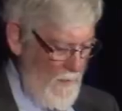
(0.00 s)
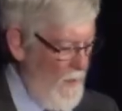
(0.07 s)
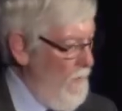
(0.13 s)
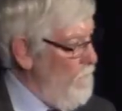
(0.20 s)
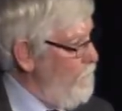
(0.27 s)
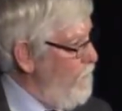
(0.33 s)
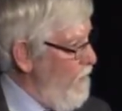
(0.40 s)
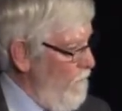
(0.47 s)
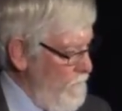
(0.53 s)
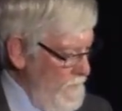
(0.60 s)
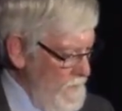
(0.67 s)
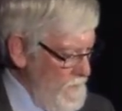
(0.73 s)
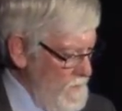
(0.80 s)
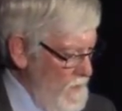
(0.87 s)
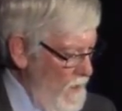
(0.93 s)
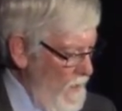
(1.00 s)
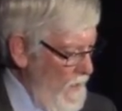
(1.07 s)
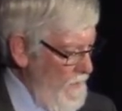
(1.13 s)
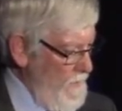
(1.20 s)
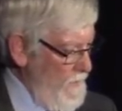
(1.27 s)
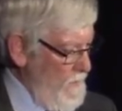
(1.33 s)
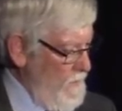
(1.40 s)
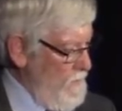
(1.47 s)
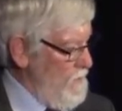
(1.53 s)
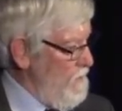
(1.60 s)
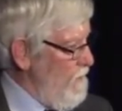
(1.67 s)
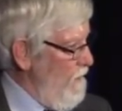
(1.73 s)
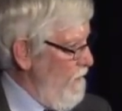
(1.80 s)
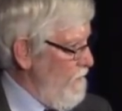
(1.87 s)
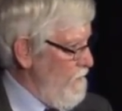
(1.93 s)
and proper design and
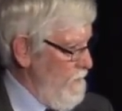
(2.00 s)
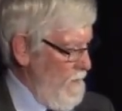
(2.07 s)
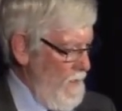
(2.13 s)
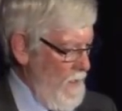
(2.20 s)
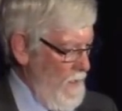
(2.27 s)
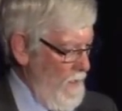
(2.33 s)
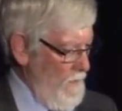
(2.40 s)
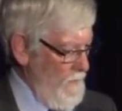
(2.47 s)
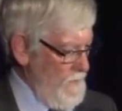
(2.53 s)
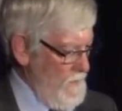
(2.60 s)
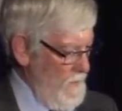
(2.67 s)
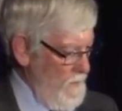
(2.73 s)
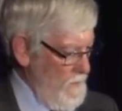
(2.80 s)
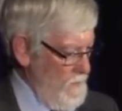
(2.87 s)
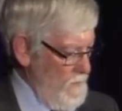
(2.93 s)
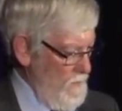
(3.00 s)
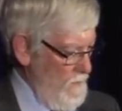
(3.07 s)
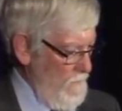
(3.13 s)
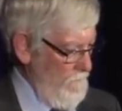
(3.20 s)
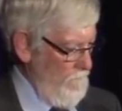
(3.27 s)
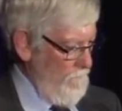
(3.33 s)
construction are essential.